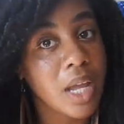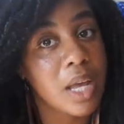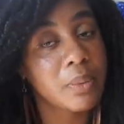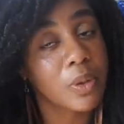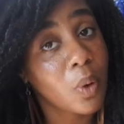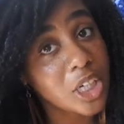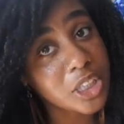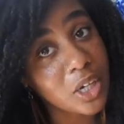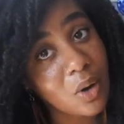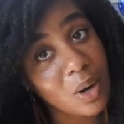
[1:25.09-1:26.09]
And with the wash
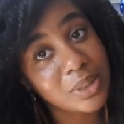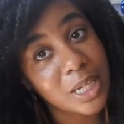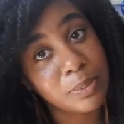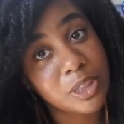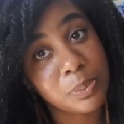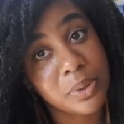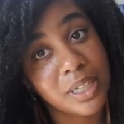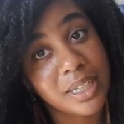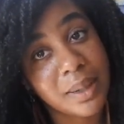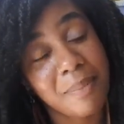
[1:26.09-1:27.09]
and go, I was able to
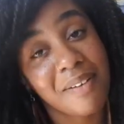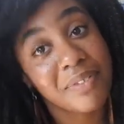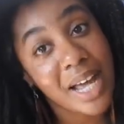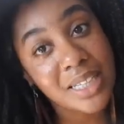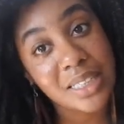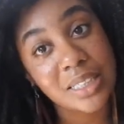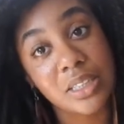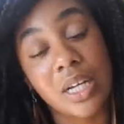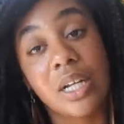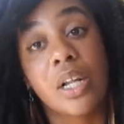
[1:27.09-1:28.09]
put my flaxseed
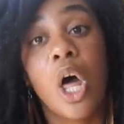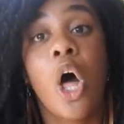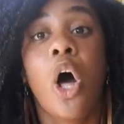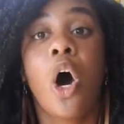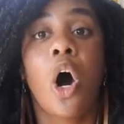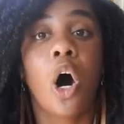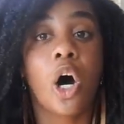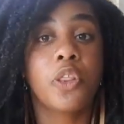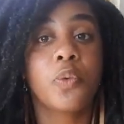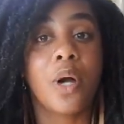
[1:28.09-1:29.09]
gel
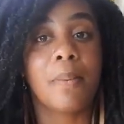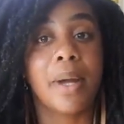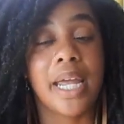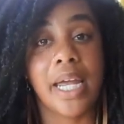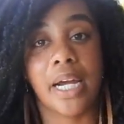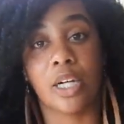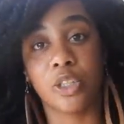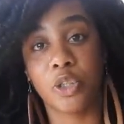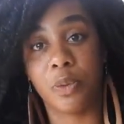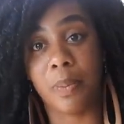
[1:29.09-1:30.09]
all throughout my hair
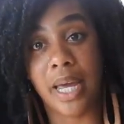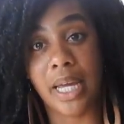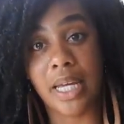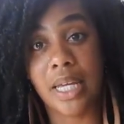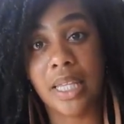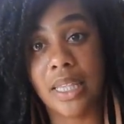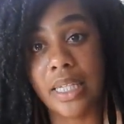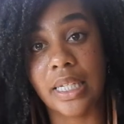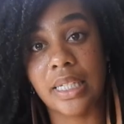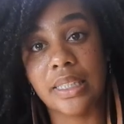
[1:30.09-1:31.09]
to make
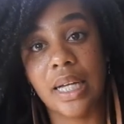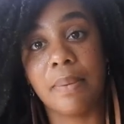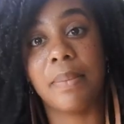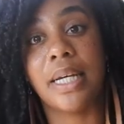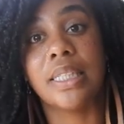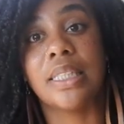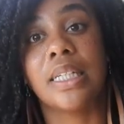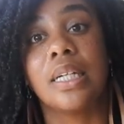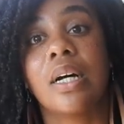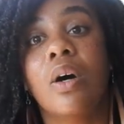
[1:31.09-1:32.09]
these
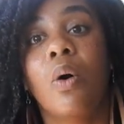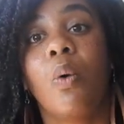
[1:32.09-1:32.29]
amazing,